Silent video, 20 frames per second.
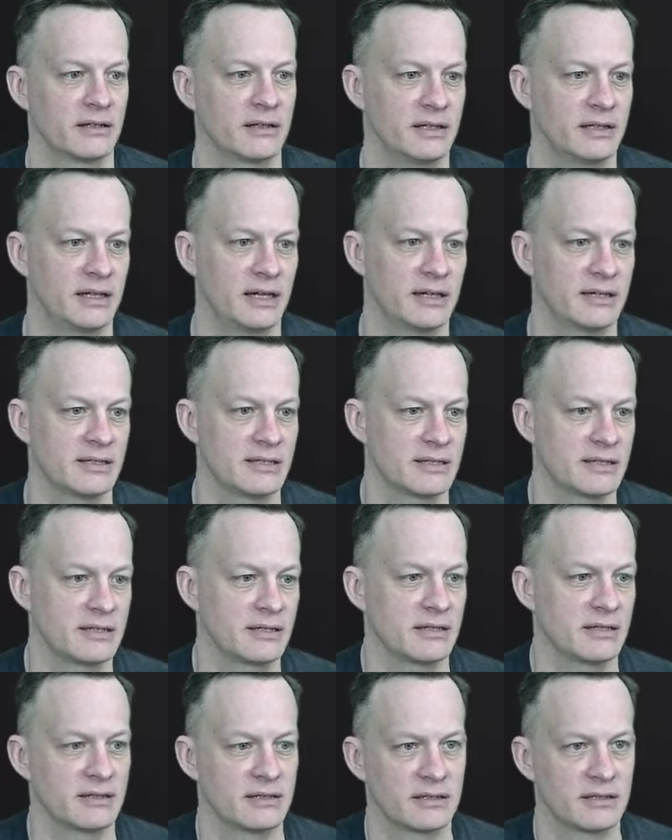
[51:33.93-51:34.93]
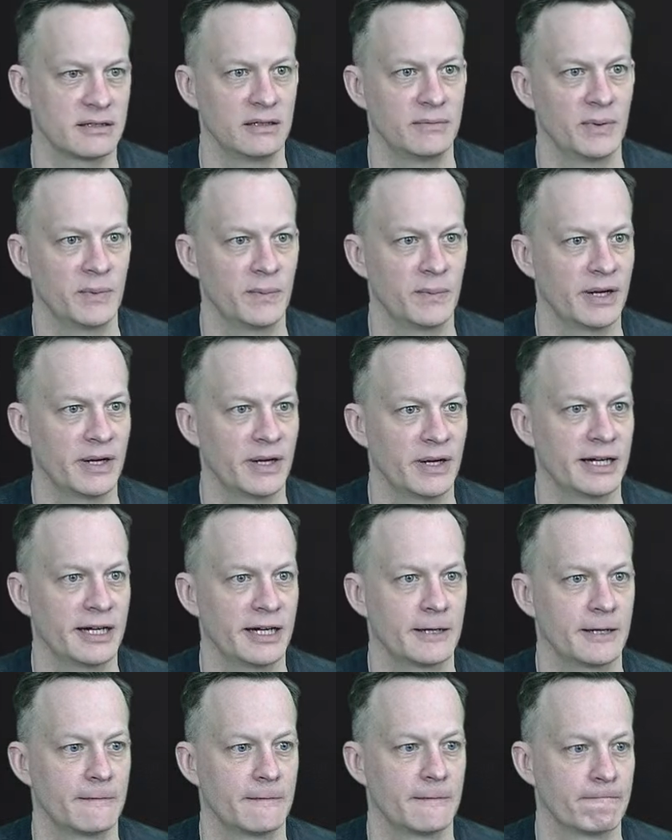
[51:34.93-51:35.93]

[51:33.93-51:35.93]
Yes, sleeping bag.